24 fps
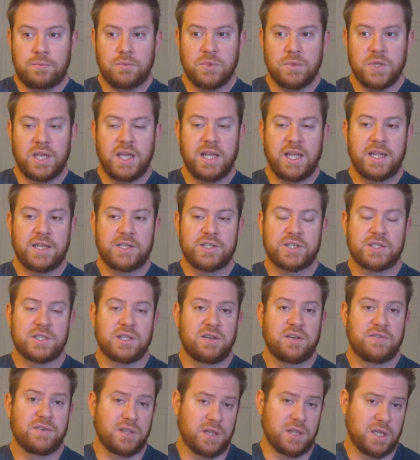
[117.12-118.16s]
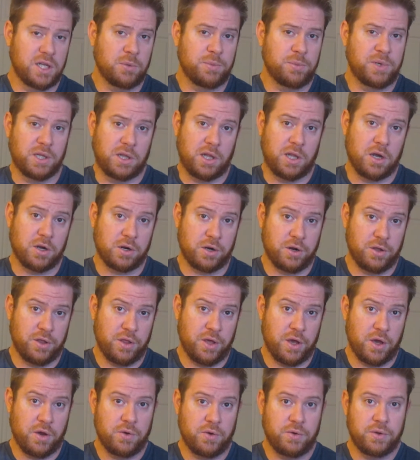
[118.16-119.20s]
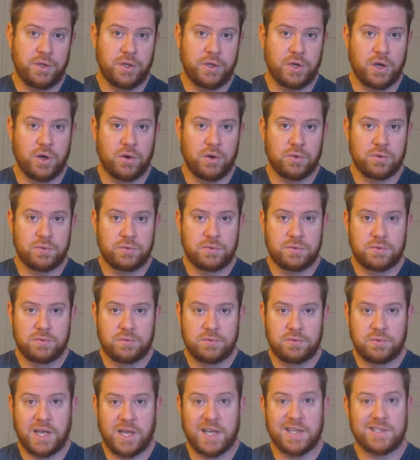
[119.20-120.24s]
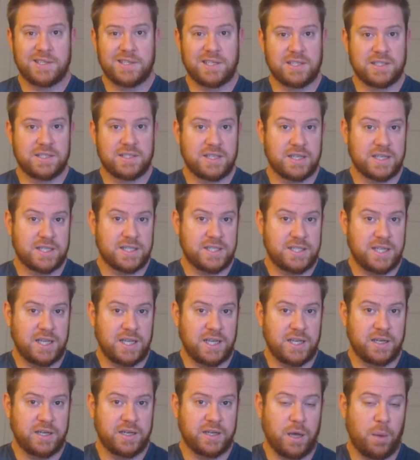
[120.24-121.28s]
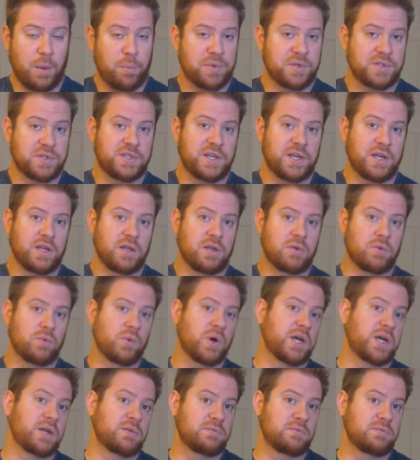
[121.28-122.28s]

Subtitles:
he didn't just live a little bit longer, though. 1916 up until what